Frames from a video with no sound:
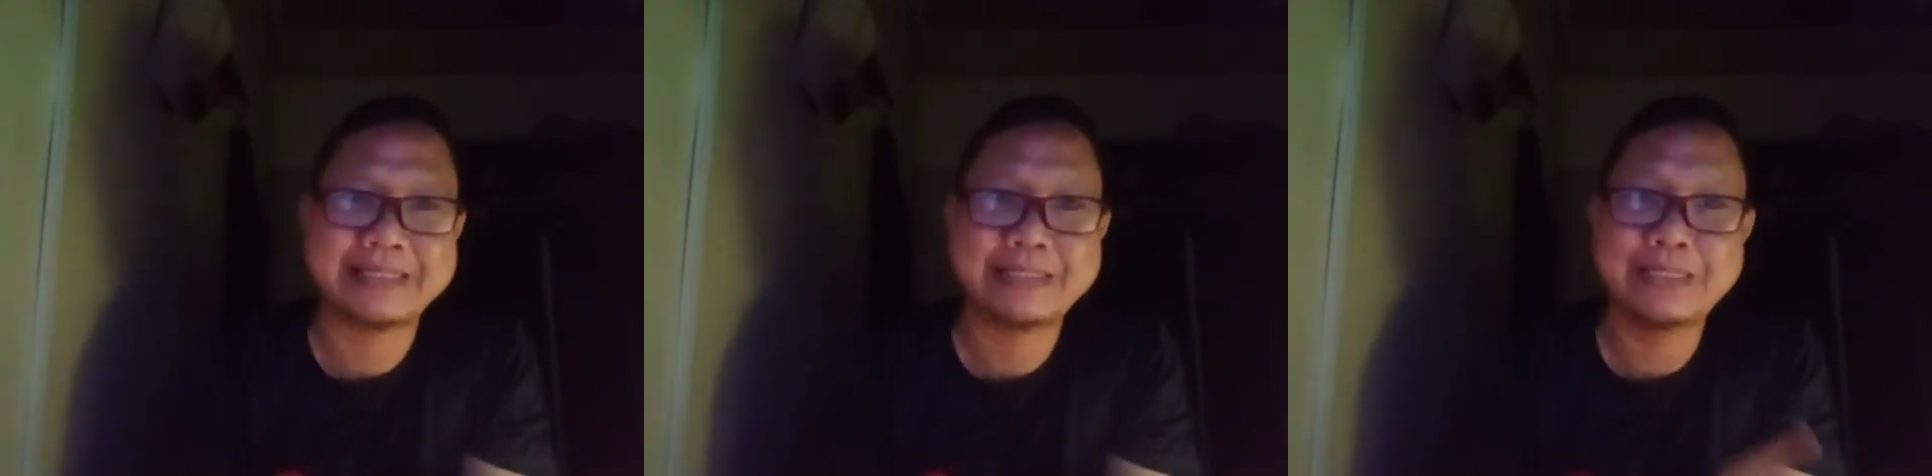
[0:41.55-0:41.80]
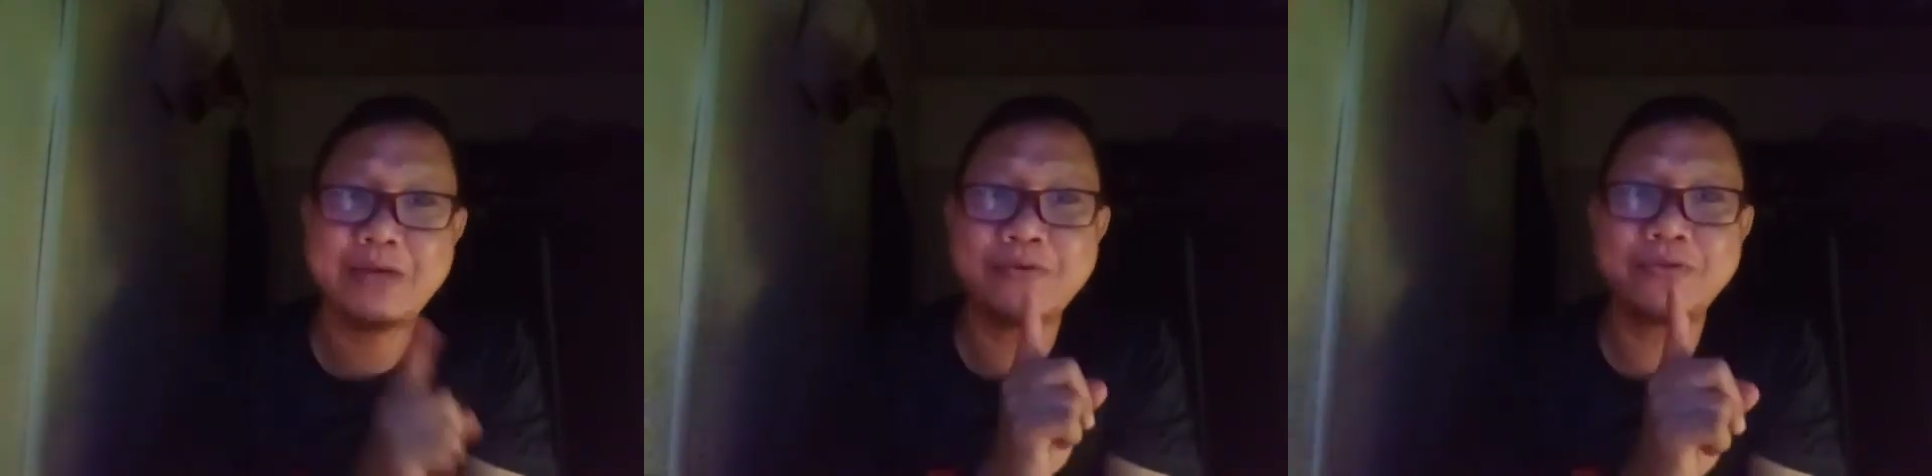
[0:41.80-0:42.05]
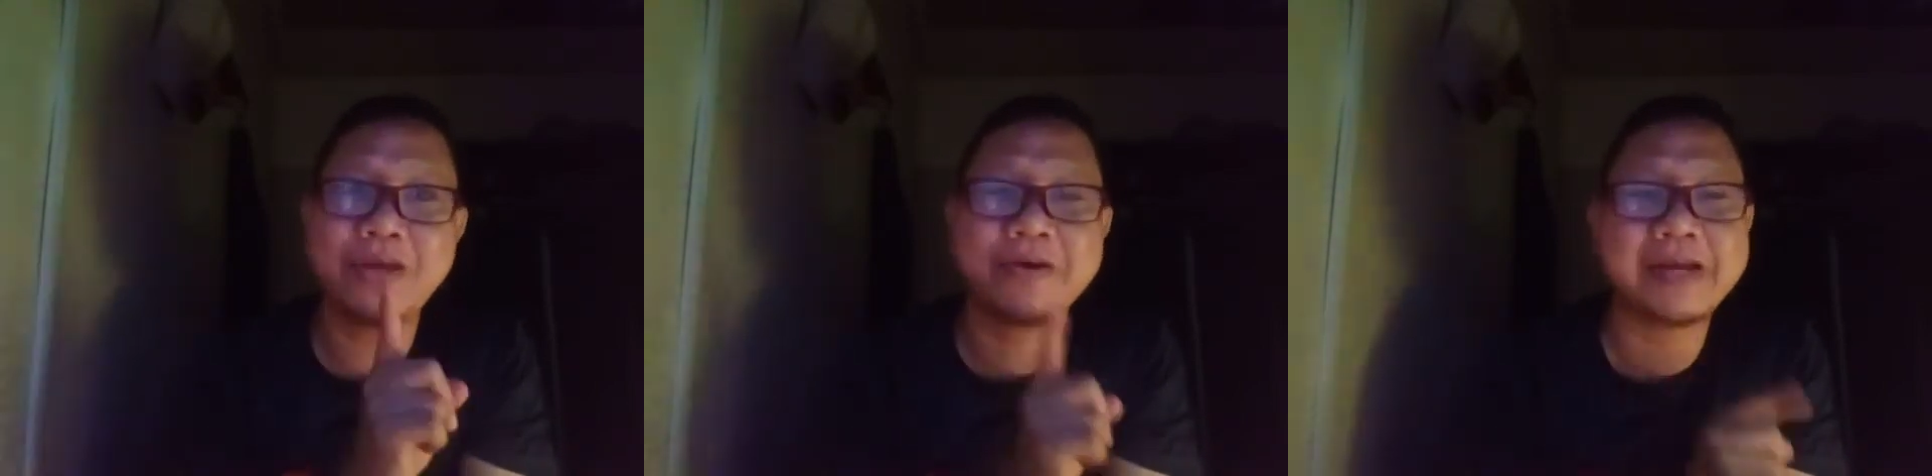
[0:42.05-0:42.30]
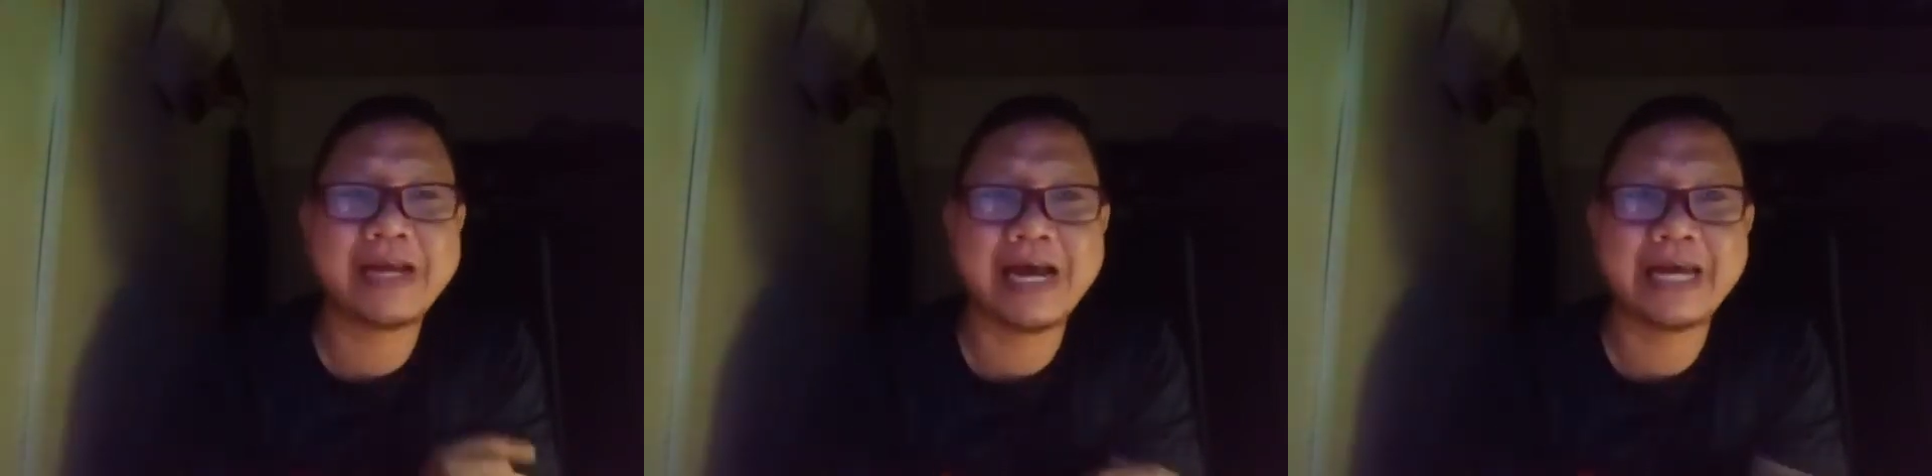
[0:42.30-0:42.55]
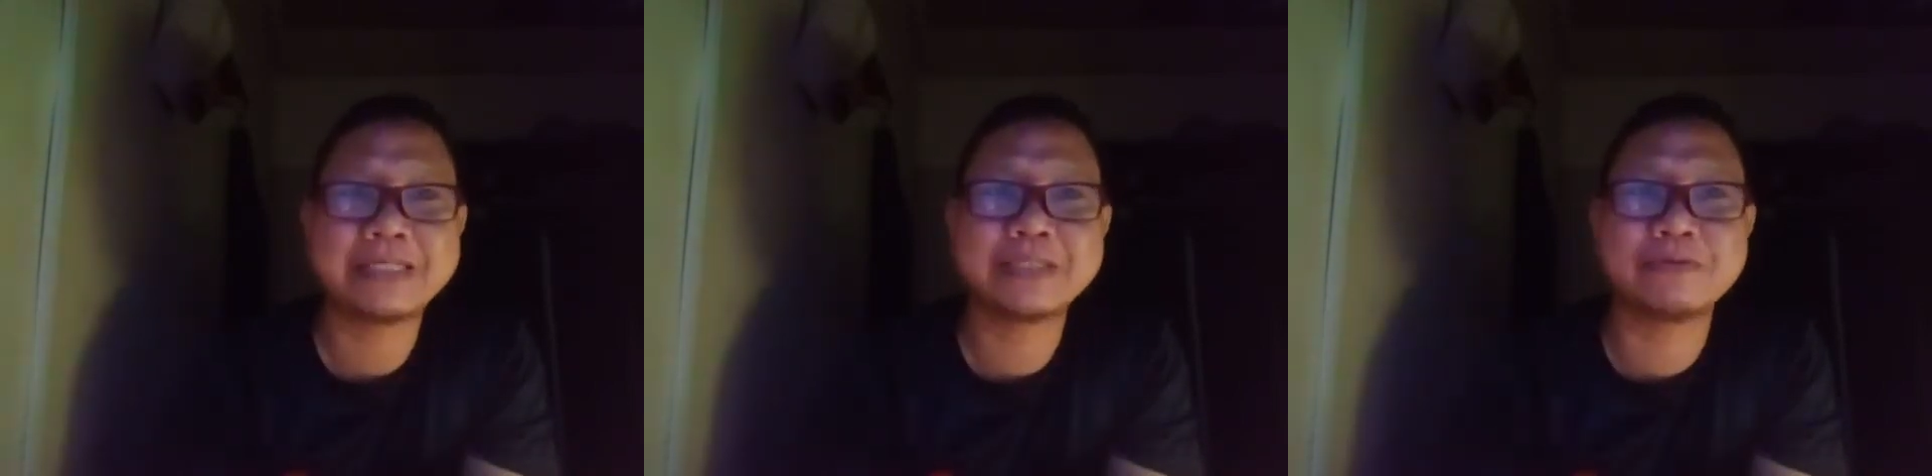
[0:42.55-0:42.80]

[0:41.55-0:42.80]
See you there, guys,